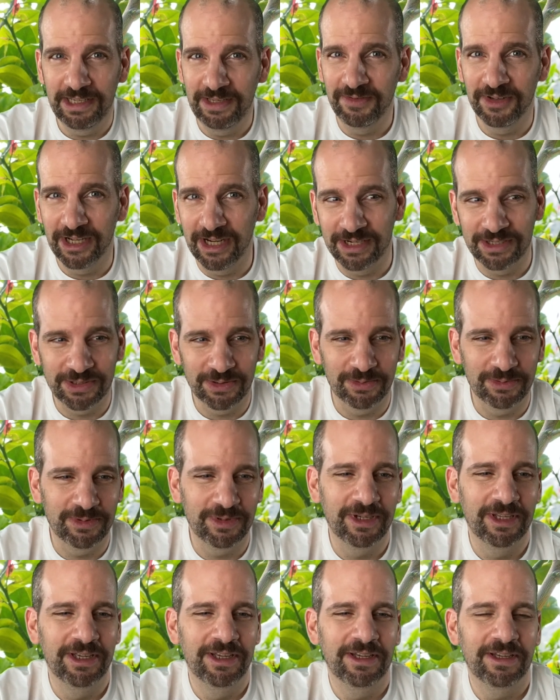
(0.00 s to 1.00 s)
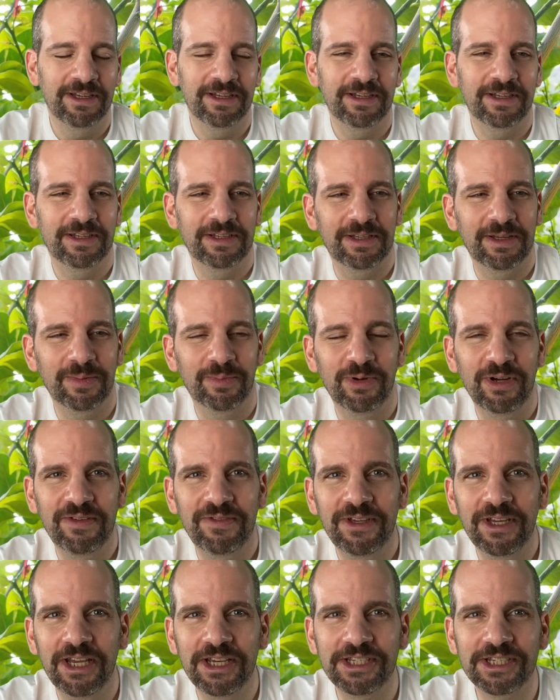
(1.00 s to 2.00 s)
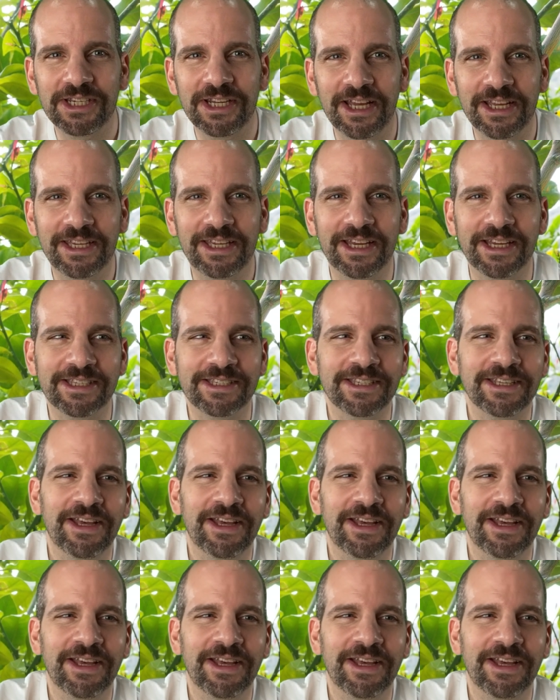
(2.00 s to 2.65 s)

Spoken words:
even got its own abbreviation, I guess.